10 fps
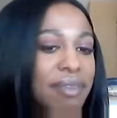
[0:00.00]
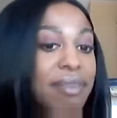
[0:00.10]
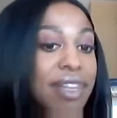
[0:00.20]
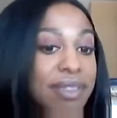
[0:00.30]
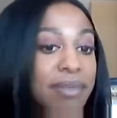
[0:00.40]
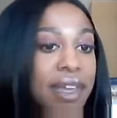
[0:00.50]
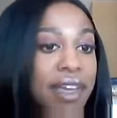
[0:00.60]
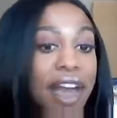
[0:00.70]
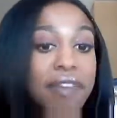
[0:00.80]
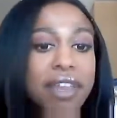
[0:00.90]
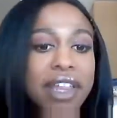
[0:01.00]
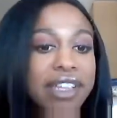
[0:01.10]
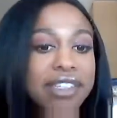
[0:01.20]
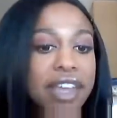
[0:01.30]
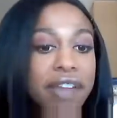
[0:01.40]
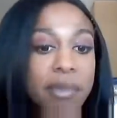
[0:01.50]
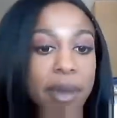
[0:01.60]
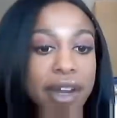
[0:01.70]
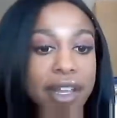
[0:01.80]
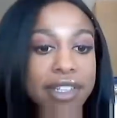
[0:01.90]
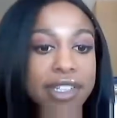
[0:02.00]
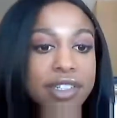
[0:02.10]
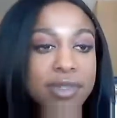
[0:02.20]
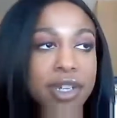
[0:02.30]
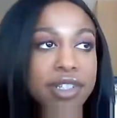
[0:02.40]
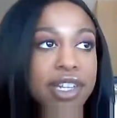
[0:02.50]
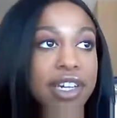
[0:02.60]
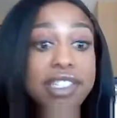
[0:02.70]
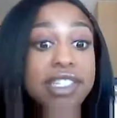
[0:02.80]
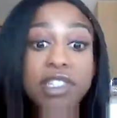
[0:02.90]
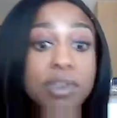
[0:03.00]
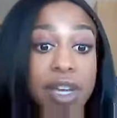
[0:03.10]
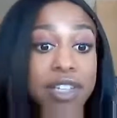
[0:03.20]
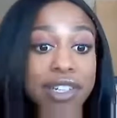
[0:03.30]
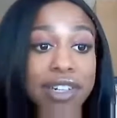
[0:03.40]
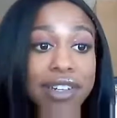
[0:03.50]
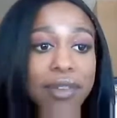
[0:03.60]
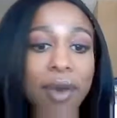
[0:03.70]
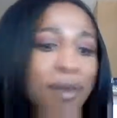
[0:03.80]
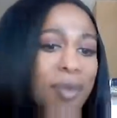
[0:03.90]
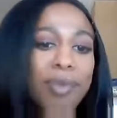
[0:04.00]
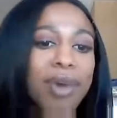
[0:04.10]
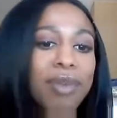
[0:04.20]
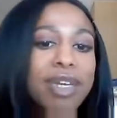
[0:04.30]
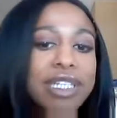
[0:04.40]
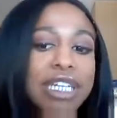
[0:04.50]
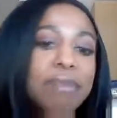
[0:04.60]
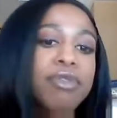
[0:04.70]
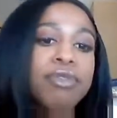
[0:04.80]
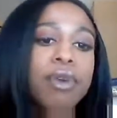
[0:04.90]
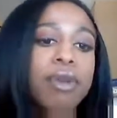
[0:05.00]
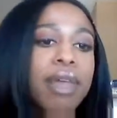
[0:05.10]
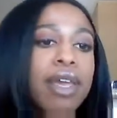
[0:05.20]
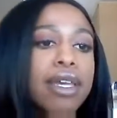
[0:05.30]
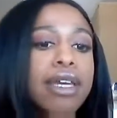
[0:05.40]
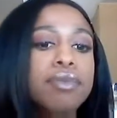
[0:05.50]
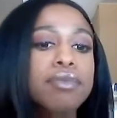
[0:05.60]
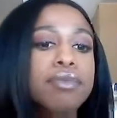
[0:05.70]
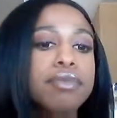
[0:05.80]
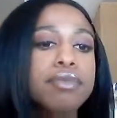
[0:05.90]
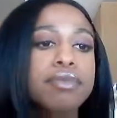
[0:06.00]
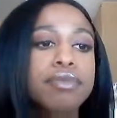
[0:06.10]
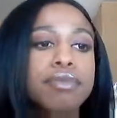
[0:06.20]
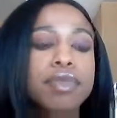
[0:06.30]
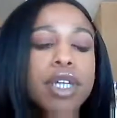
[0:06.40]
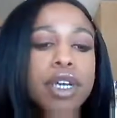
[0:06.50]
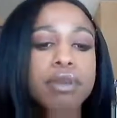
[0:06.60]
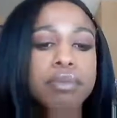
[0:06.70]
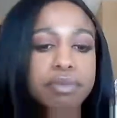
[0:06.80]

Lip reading: that's me. I feel like that's everybody in a situation, one way, shape, or form. Like, you know,